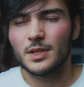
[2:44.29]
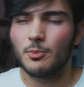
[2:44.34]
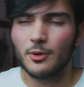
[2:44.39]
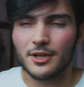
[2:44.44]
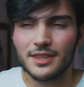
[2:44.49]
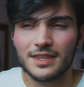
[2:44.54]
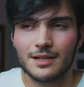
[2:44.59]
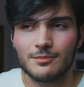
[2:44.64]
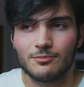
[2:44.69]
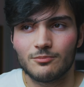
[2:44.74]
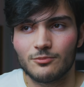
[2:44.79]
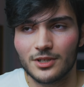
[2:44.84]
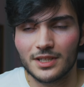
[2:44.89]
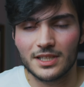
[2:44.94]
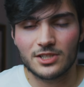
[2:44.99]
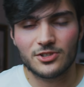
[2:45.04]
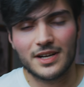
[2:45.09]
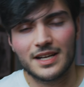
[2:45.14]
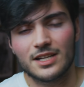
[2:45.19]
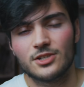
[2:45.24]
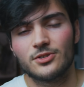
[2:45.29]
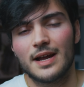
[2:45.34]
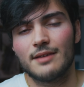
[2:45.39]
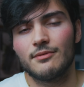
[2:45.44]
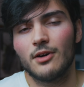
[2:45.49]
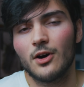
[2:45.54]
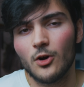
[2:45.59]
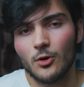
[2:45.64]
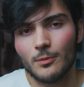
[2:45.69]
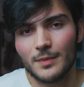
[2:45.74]
the point that I'm really trying to
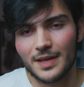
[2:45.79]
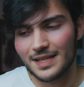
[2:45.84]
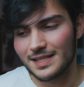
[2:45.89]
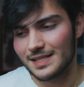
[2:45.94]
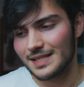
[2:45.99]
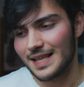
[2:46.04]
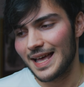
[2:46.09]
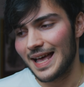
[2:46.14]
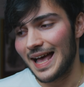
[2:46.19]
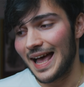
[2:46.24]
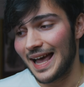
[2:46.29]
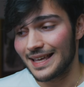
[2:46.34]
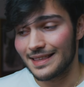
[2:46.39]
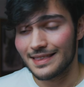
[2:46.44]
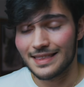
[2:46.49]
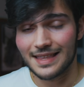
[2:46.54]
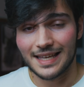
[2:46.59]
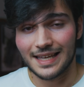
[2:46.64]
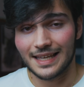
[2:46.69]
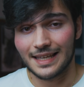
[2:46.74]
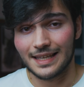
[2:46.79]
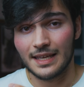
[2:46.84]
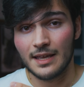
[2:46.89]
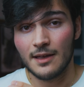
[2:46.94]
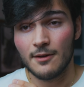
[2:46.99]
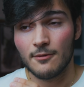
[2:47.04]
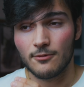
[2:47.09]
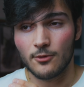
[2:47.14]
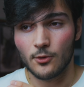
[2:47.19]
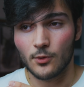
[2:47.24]
drive home is that I think
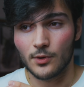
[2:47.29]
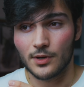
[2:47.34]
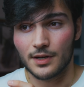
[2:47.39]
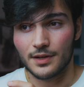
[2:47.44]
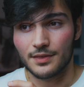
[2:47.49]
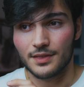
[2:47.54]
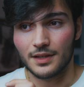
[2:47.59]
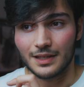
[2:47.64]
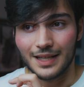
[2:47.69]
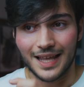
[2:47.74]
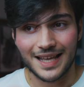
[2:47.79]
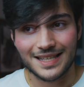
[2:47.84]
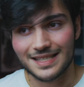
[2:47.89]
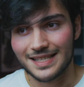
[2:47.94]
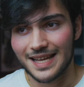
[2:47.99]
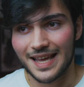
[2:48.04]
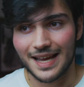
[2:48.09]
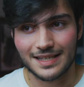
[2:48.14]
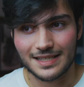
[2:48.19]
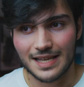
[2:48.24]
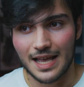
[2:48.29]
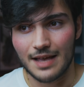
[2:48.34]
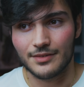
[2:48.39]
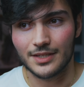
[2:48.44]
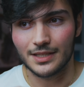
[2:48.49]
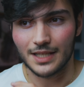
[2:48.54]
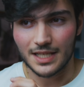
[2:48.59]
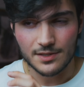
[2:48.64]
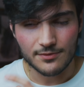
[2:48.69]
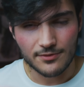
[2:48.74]
for the less tech
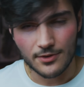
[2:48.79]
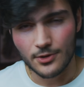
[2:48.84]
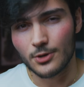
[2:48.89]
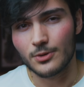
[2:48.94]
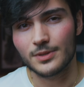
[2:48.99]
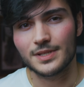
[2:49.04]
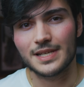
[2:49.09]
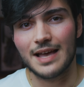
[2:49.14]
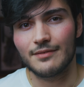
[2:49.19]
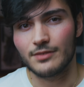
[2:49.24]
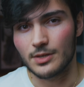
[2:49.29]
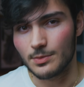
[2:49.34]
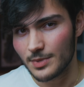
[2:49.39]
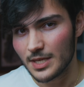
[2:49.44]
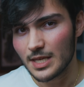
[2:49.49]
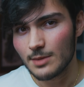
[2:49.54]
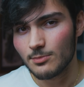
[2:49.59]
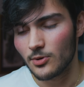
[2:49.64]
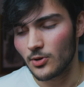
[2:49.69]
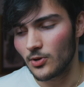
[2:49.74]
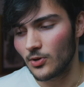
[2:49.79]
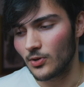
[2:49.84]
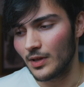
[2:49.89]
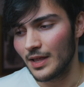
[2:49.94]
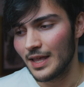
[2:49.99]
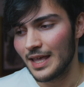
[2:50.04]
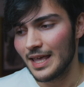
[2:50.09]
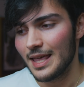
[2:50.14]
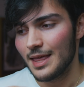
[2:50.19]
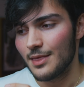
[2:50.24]
savvy, less photo savvy people,
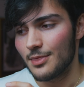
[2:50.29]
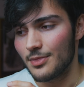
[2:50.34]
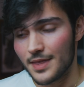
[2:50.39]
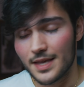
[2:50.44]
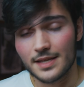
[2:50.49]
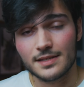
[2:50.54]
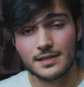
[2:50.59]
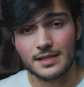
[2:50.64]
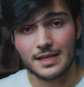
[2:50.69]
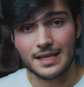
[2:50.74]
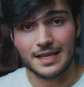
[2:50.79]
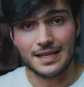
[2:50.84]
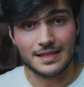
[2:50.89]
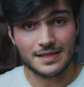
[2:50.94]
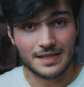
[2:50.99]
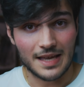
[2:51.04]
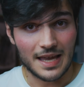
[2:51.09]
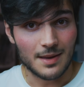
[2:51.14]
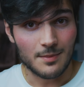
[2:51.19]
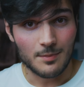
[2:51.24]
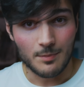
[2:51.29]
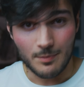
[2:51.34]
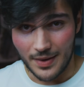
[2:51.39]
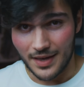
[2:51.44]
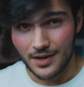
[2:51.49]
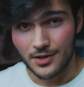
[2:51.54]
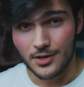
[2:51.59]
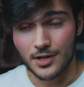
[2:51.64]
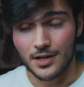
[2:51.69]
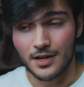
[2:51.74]
this is a
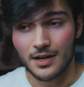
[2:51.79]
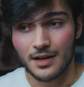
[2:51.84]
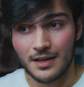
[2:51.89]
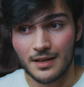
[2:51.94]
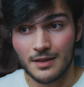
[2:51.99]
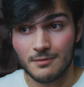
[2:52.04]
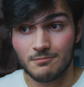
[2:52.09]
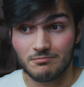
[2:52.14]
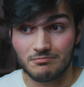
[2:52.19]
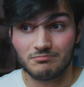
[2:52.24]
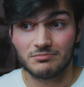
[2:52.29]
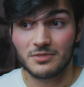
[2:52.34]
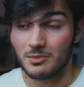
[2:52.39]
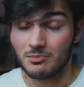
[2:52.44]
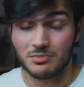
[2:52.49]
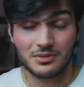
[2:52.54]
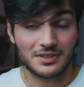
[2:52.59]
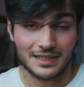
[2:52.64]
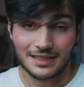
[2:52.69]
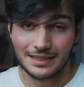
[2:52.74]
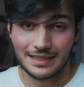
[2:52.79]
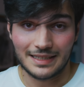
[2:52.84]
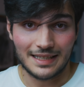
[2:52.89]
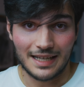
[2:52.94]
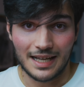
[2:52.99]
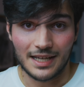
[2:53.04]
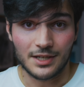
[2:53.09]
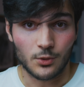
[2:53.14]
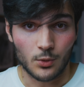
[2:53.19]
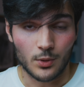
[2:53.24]
better, completely
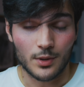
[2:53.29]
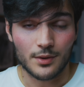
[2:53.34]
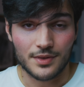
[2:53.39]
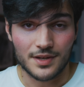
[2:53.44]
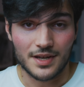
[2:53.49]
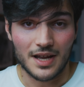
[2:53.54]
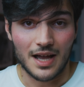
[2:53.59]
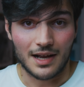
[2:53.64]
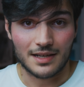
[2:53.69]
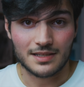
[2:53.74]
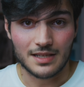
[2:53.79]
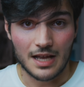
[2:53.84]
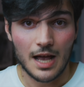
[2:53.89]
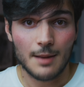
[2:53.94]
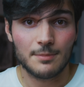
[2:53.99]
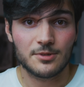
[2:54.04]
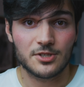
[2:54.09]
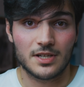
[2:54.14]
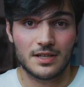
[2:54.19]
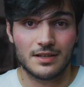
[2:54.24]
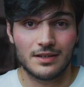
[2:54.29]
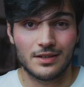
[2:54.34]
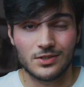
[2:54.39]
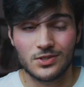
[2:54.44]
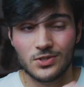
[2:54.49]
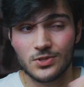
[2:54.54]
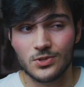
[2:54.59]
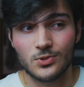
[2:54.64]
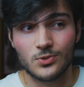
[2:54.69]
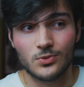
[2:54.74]
unorthodox option
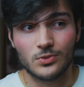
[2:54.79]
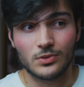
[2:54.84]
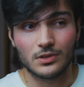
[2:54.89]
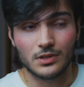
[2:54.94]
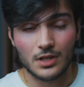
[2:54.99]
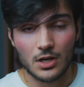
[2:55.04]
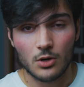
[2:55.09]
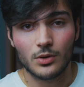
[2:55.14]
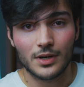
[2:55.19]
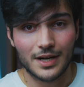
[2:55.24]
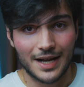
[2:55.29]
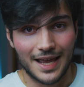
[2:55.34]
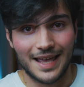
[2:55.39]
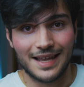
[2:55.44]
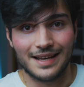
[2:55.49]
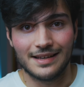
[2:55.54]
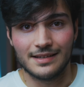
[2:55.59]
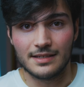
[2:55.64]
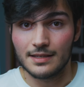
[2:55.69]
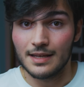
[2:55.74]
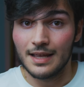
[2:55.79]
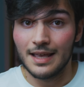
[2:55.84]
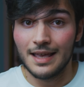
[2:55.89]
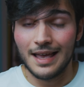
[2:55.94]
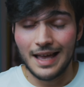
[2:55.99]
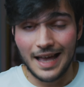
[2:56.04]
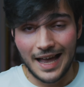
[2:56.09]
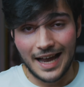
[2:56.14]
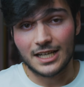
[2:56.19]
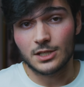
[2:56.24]
to lower end
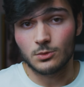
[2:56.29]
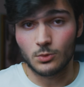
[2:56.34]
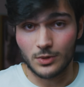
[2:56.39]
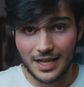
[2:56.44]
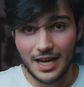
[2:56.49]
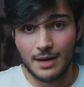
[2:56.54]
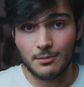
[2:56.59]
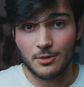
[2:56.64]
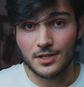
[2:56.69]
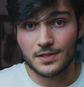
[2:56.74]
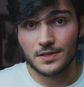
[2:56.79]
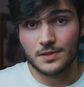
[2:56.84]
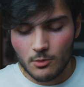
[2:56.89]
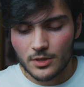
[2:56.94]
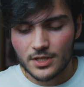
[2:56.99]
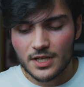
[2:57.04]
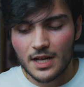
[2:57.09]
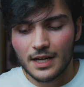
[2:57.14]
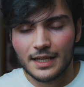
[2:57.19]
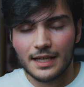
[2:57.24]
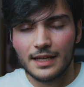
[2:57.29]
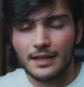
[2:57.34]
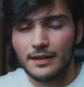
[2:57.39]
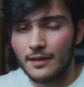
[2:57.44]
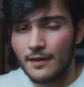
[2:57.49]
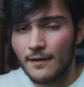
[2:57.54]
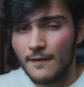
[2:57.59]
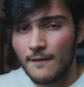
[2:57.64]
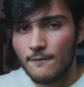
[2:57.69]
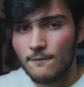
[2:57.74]
actual cameras. I mean, we're talking
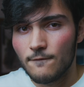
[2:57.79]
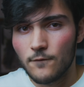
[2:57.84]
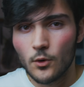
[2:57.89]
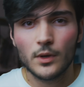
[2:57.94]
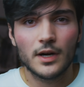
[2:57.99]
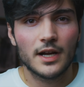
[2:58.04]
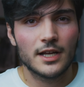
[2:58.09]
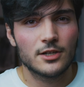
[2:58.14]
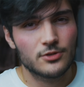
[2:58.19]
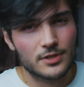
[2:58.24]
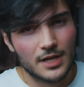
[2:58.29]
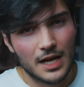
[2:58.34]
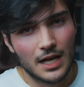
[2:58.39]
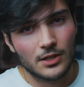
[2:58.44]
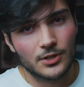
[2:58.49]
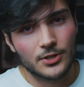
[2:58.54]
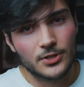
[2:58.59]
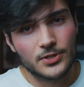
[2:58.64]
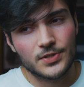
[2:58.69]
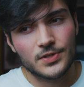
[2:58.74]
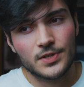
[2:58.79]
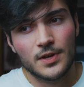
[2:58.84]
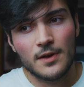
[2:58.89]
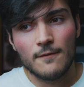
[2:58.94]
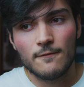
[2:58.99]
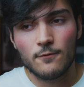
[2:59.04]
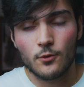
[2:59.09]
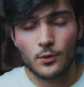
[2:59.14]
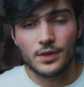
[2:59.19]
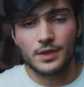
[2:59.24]
$400
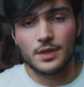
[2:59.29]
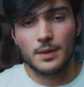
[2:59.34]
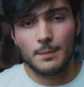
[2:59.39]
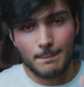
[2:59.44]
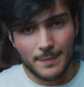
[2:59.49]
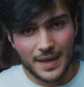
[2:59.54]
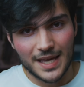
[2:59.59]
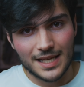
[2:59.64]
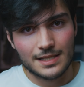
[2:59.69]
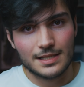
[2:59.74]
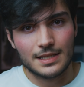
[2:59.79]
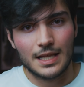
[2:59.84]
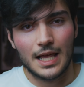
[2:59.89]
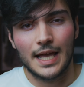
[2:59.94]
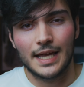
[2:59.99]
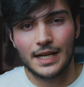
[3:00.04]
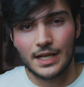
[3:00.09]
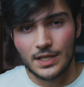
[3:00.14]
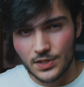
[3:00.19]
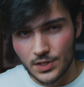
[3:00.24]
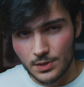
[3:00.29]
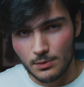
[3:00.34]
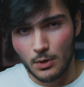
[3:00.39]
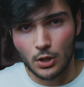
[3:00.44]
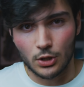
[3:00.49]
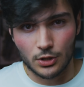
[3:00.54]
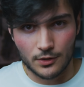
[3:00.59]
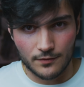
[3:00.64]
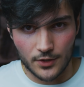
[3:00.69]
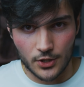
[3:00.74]
for the baseline
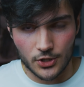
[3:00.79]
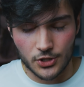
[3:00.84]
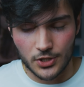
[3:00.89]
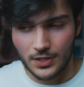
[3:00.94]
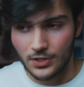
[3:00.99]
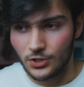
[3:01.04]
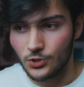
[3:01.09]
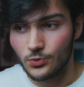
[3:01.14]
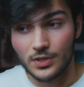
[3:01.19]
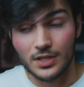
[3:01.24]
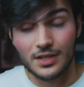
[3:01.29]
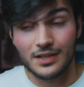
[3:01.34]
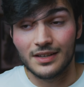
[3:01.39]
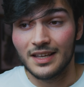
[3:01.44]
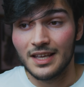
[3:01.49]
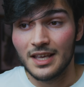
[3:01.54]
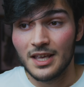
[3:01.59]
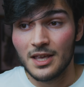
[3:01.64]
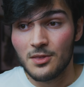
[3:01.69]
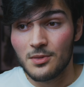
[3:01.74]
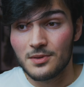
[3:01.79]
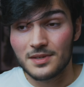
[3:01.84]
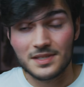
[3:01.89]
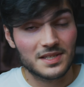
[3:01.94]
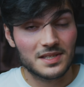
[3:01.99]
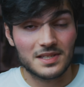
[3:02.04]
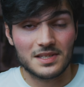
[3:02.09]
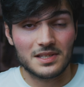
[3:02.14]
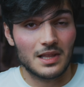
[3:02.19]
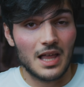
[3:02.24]
smaller version. You can
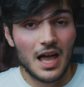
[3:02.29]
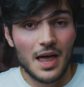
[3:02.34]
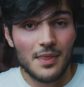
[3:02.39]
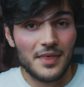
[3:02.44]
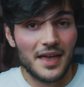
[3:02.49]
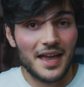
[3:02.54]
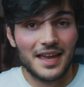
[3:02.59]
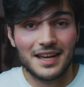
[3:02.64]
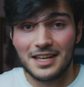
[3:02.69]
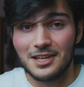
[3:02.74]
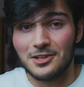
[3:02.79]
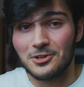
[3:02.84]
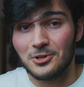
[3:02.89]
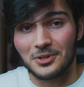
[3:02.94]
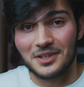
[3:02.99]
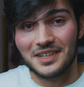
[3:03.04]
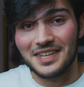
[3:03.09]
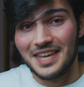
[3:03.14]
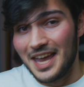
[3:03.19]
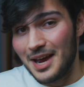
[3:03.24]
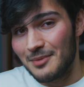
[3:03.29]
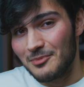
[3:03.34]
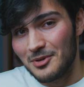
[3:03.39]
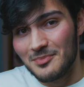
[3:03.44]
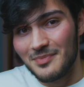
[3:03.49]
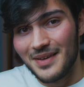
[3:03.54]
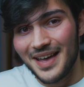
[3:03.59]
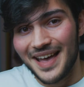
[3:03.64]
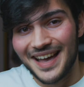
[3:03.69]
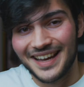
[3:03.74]
slot that in your camera
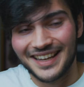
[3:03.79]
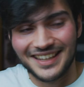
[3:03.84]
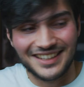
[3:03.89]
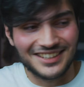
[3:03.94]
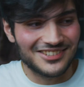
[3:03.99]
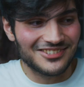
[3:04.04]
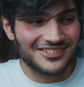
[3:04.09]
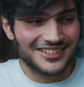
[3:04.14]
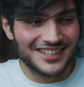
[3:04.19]
bag. You